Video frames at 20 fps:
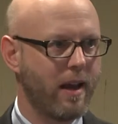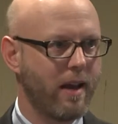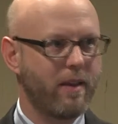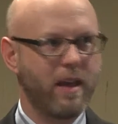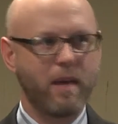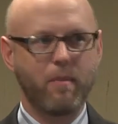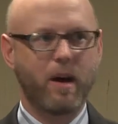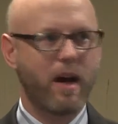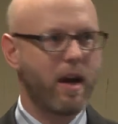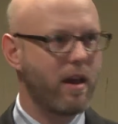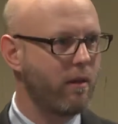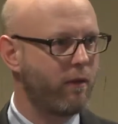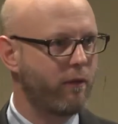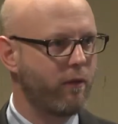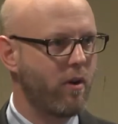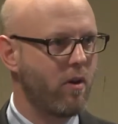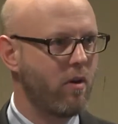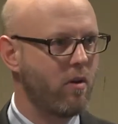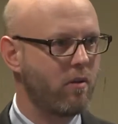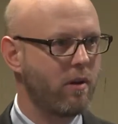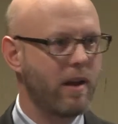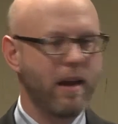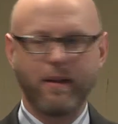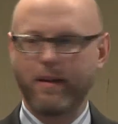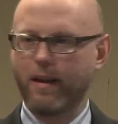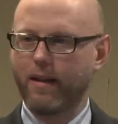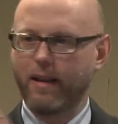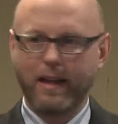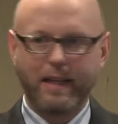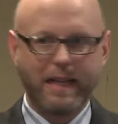They buy the phone,
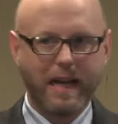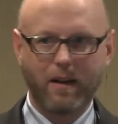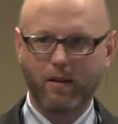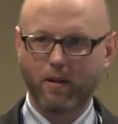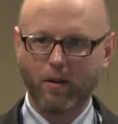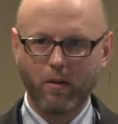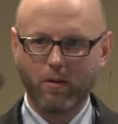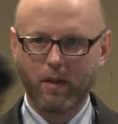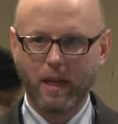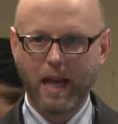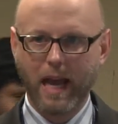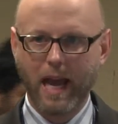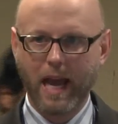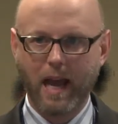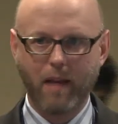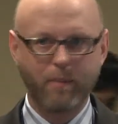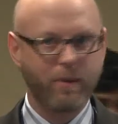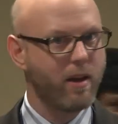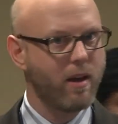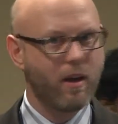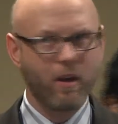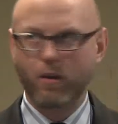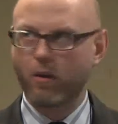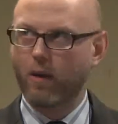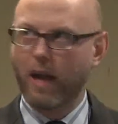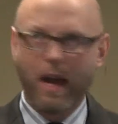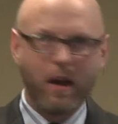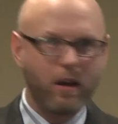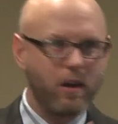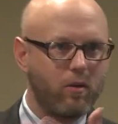then they download the app. So
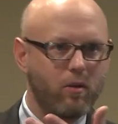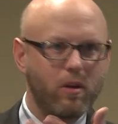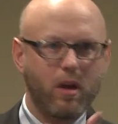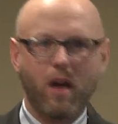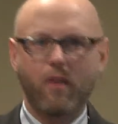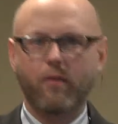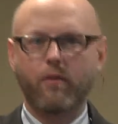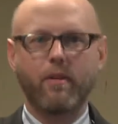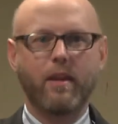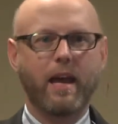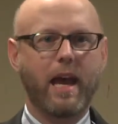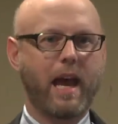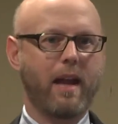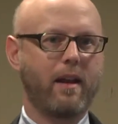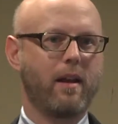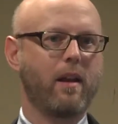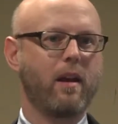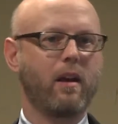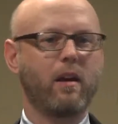how do you cover that?